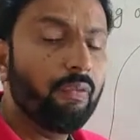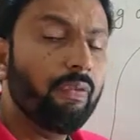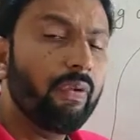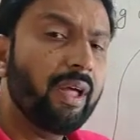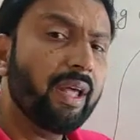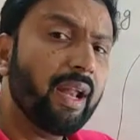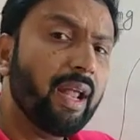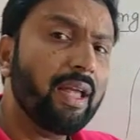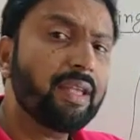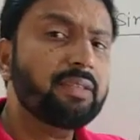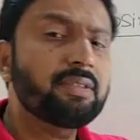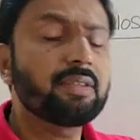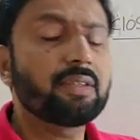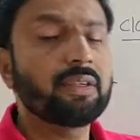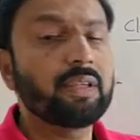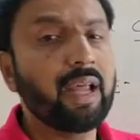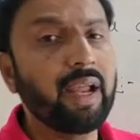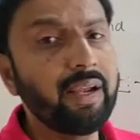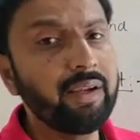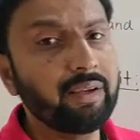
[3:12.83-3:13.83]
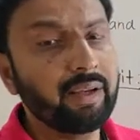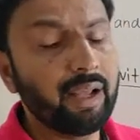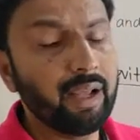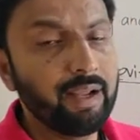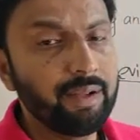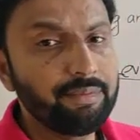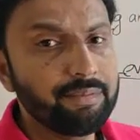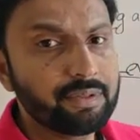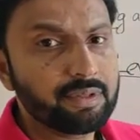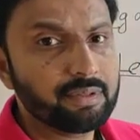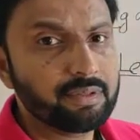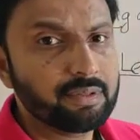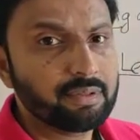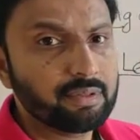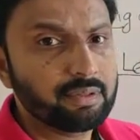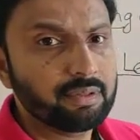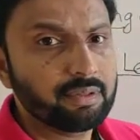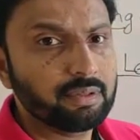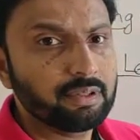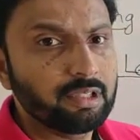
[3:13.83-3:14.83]
Whereas night times,
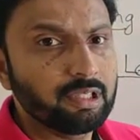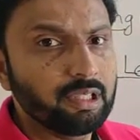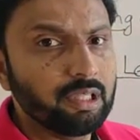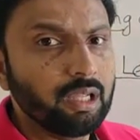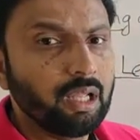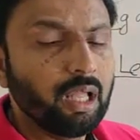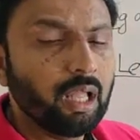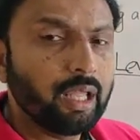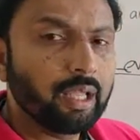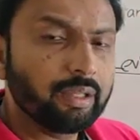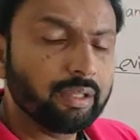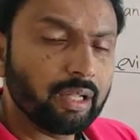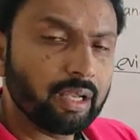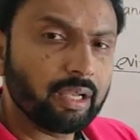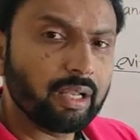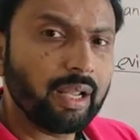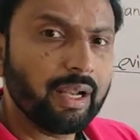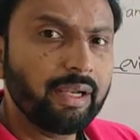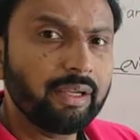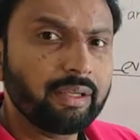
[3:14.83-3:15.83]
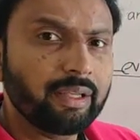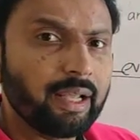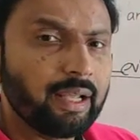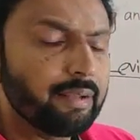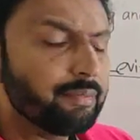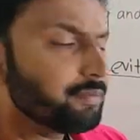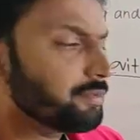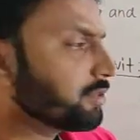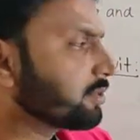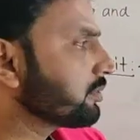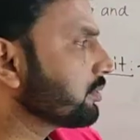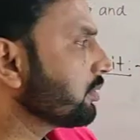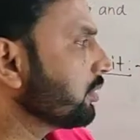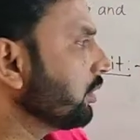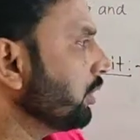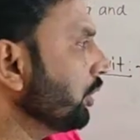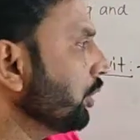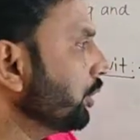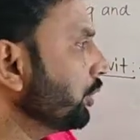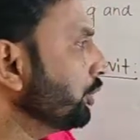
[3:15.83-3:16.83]
in the night times,
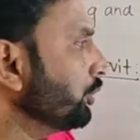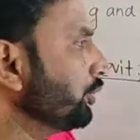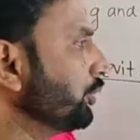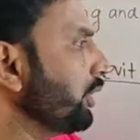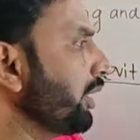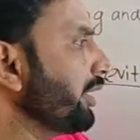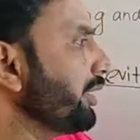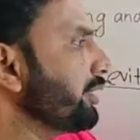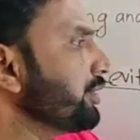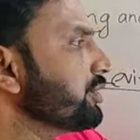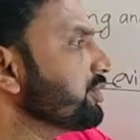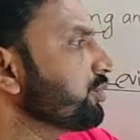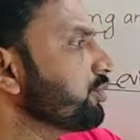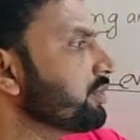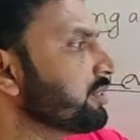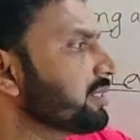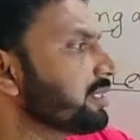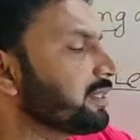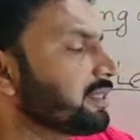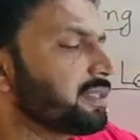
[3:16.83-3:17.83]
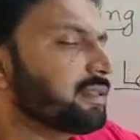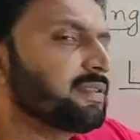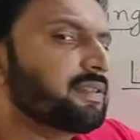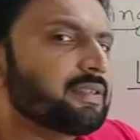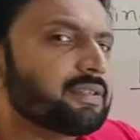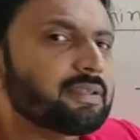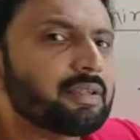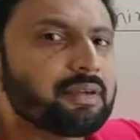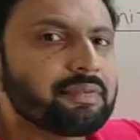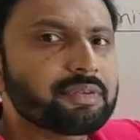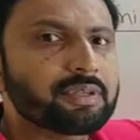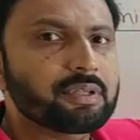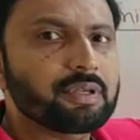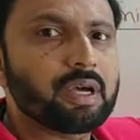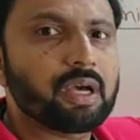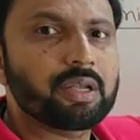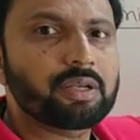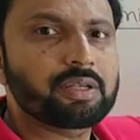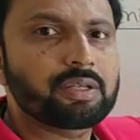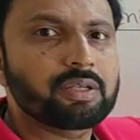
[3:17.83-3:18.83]
there is no synthesis of
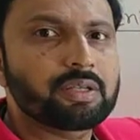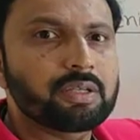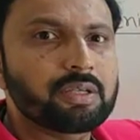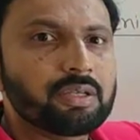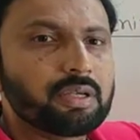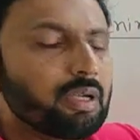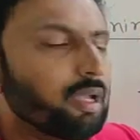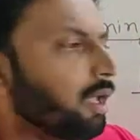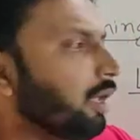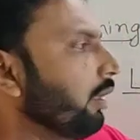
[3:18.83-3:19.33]
starch.